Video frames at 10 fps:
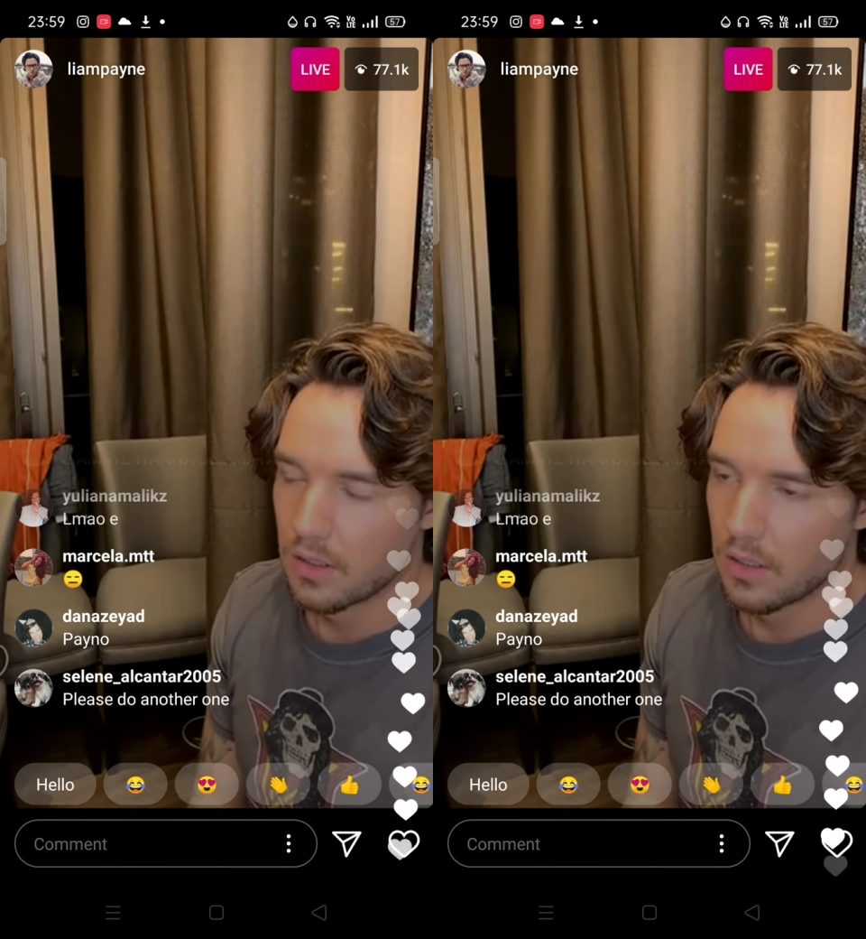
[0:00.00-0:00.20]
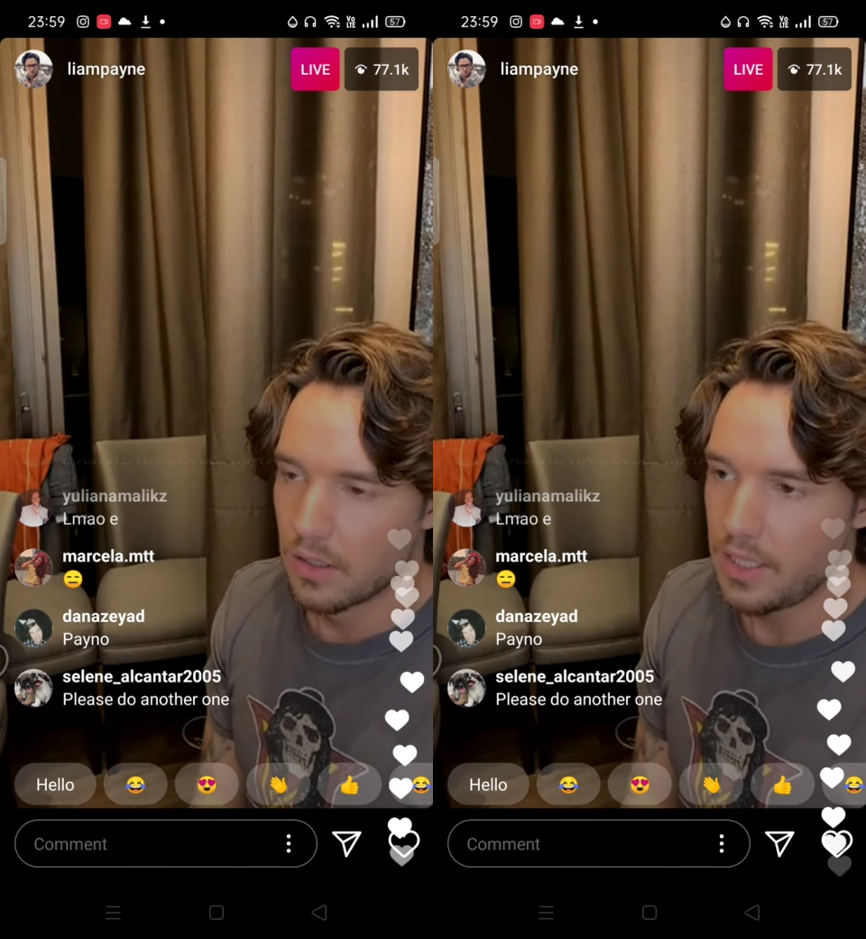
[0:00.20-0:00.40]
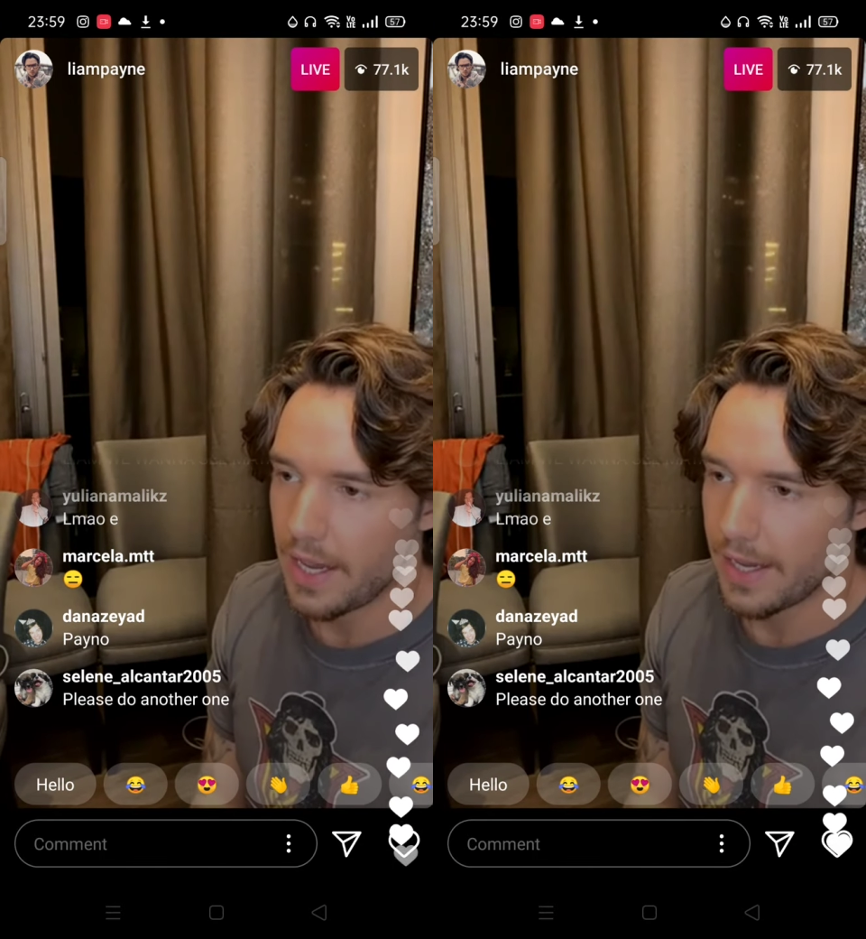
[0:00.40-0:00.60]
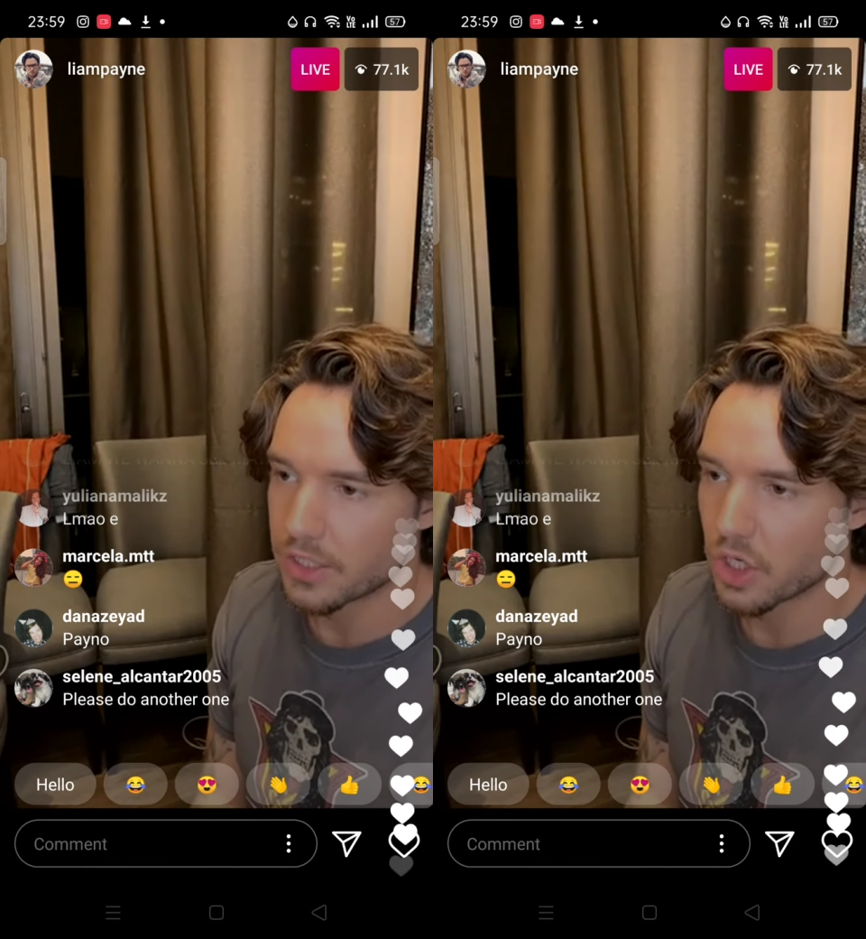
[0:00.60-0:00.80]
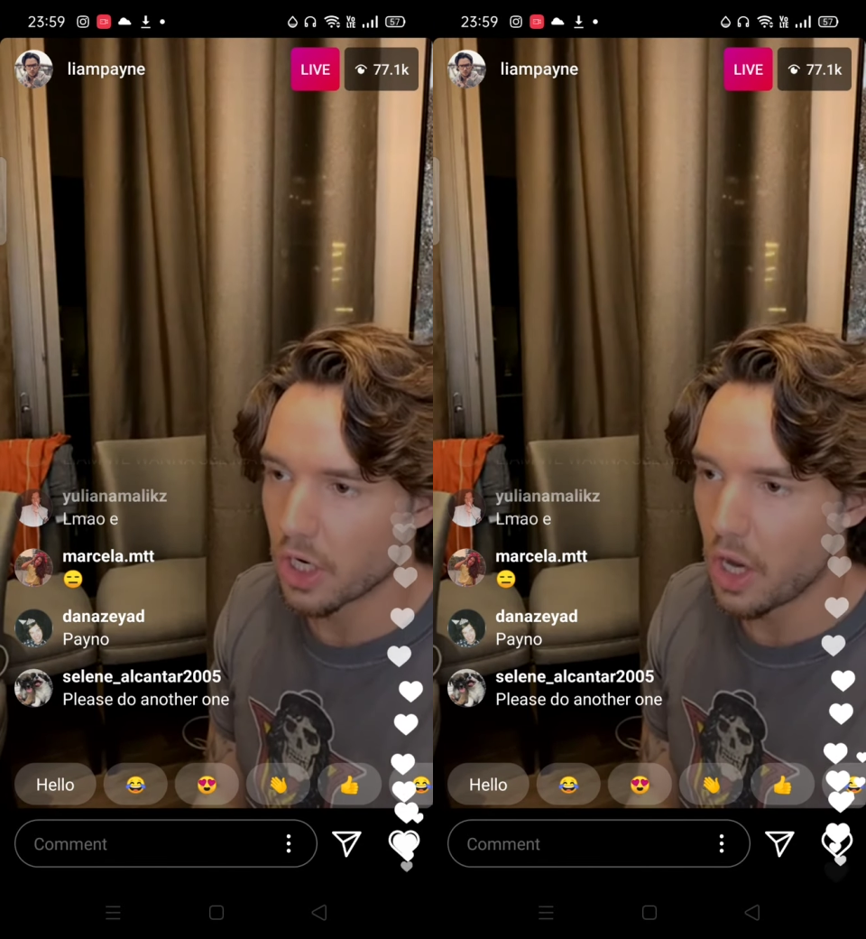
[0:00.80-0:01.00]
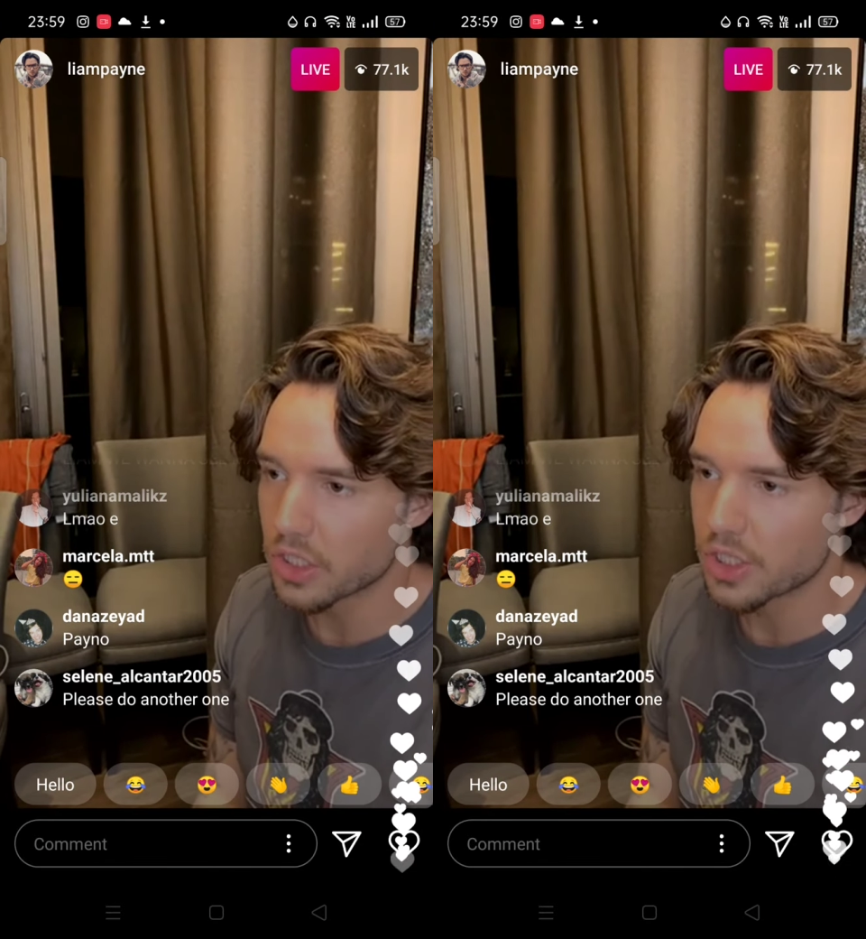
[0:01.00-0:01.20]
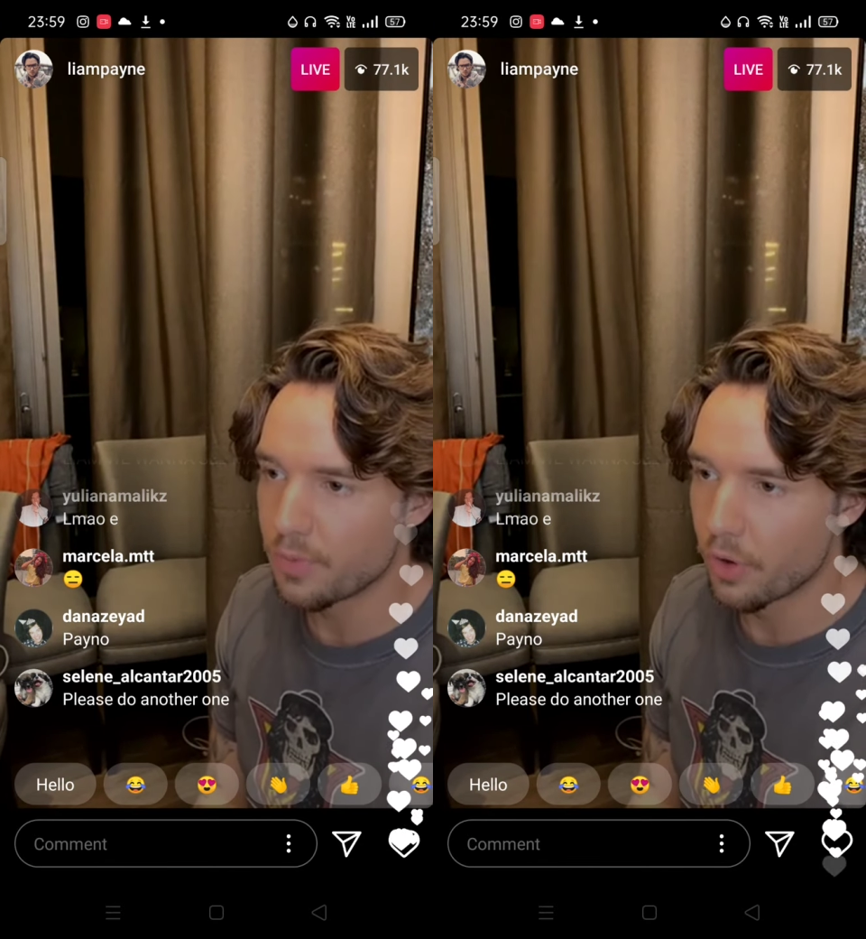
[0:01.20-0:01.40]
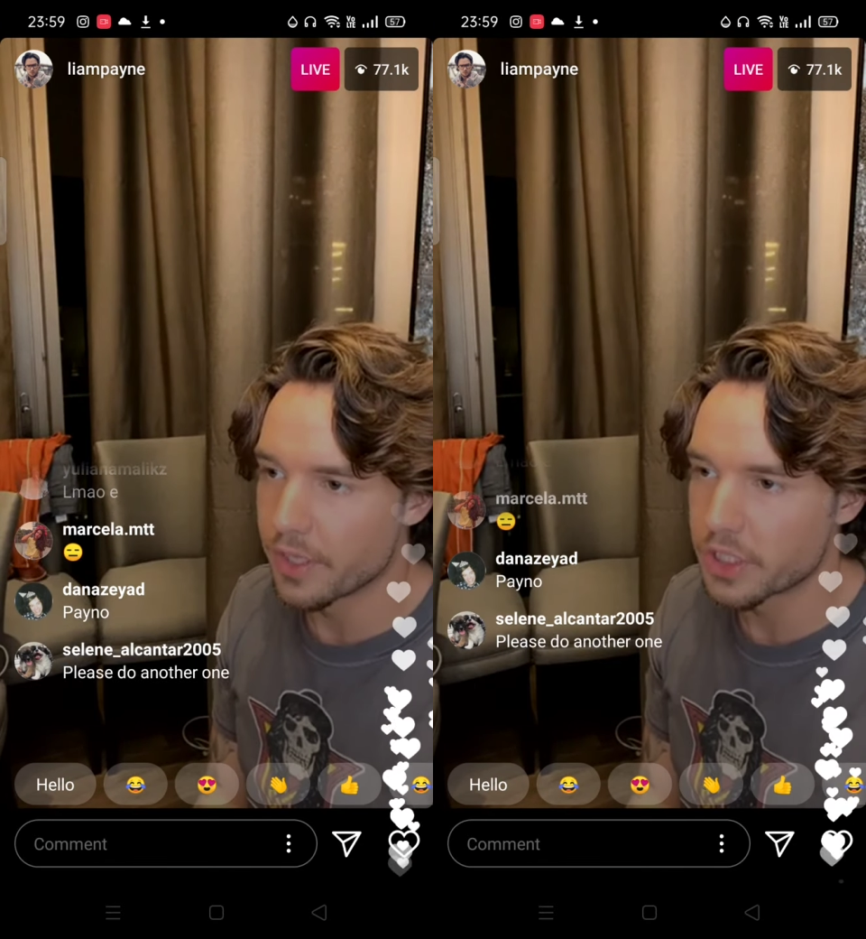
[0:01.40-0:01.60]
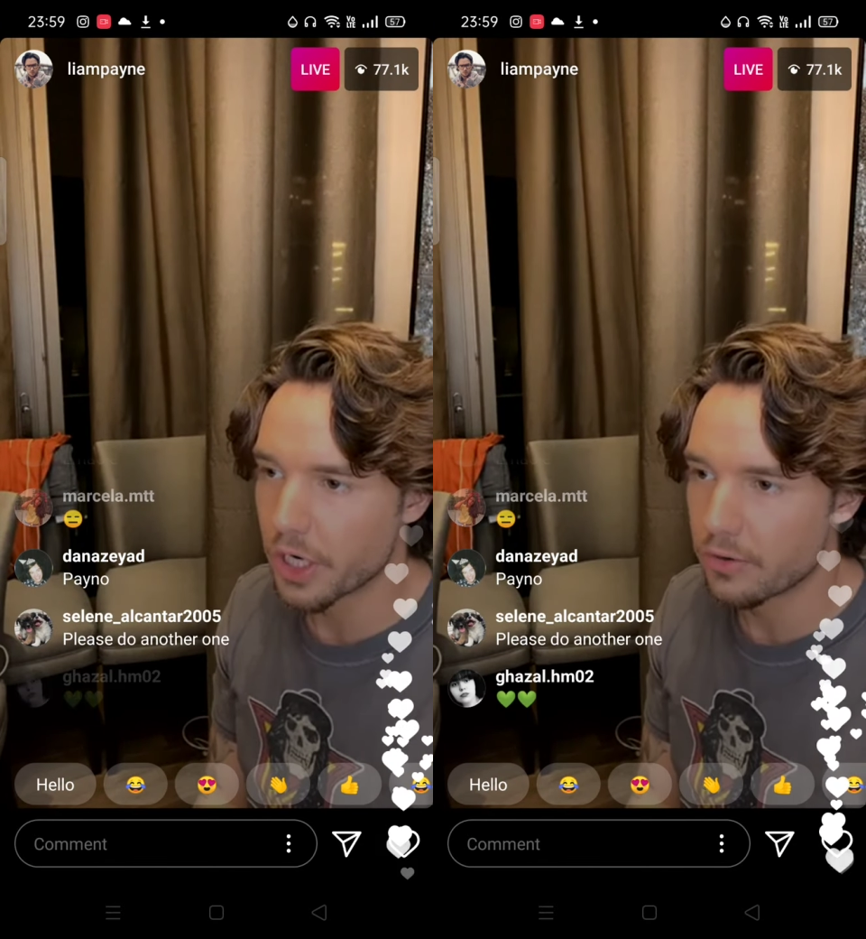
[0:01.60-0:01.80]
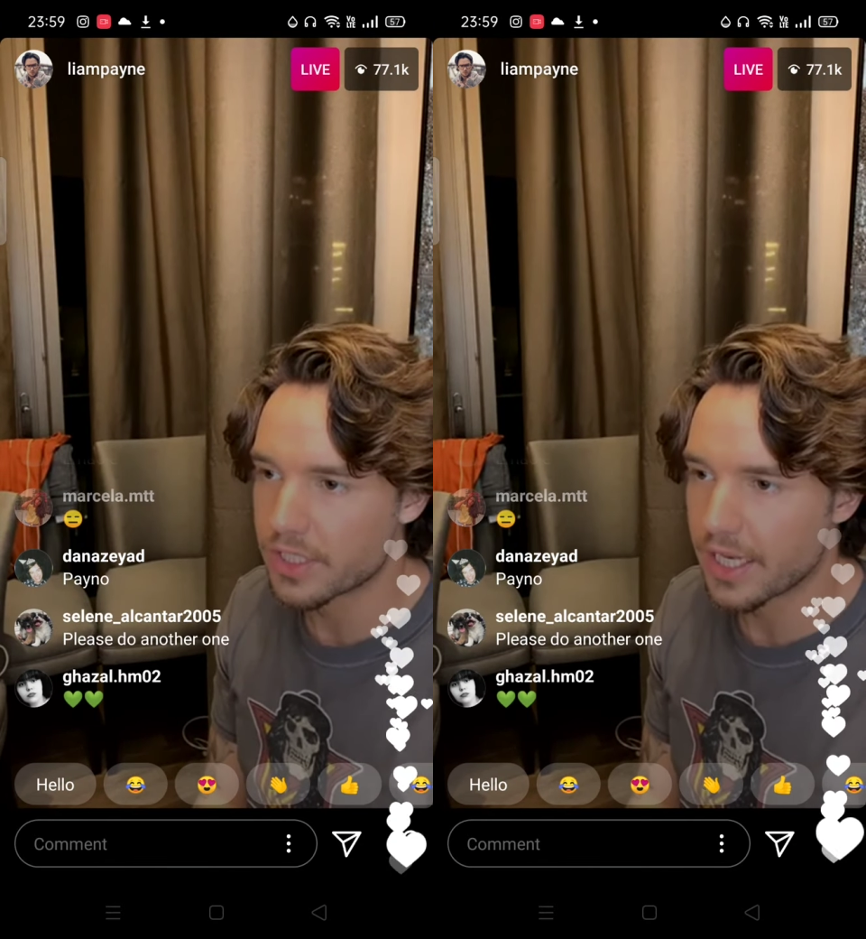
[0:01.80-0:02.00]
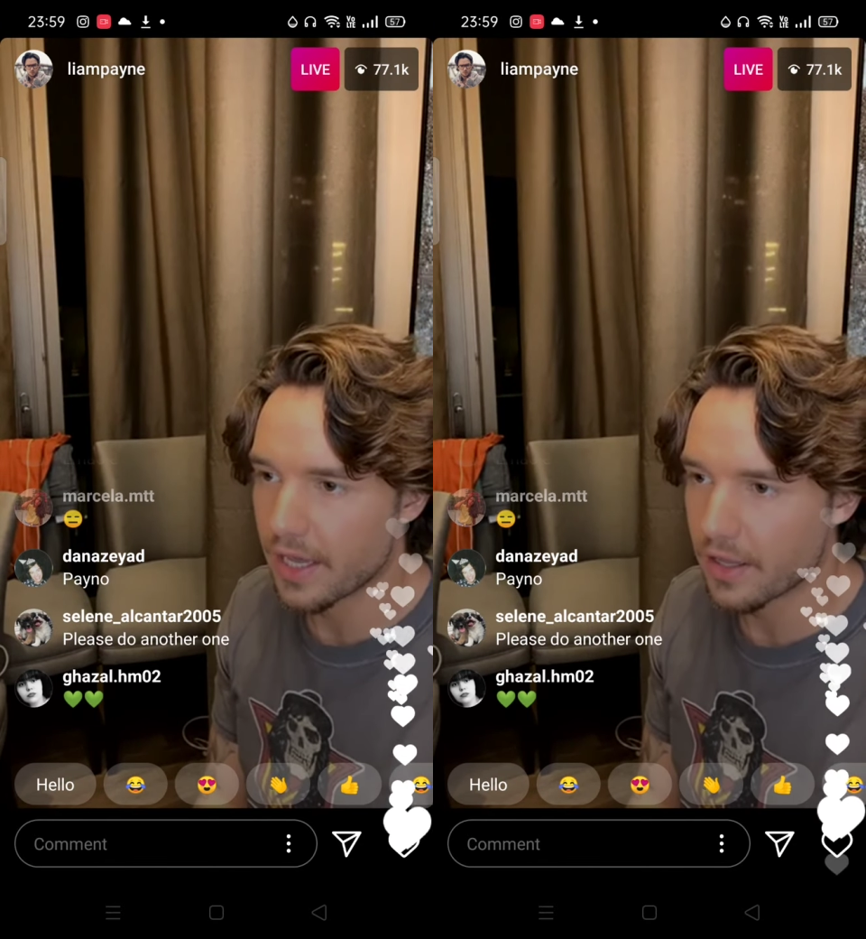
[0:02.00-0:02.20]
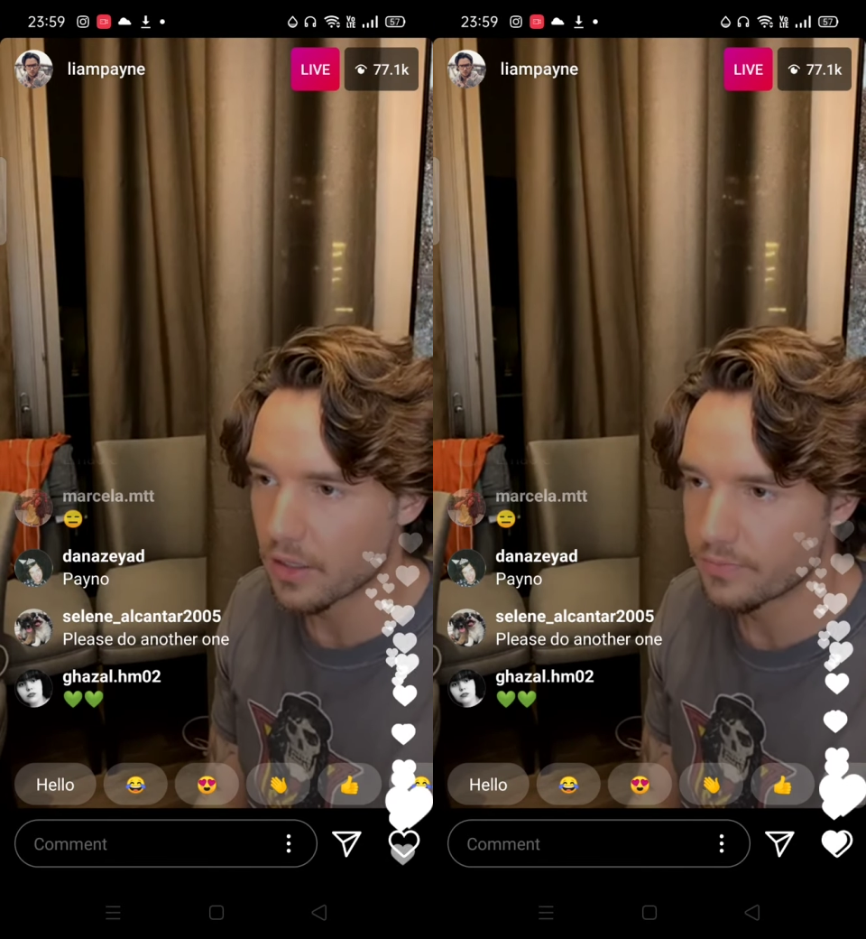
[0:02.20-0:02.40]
yeah, it took a lot to put this show together.